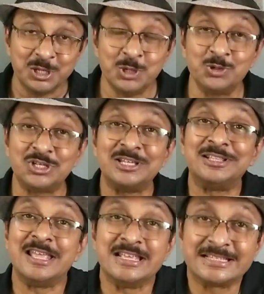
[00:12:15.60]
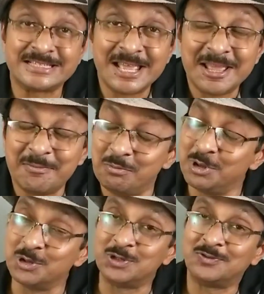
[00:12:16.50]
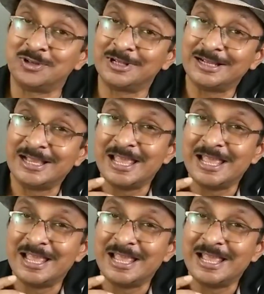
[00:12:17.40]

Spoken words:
using this beautiful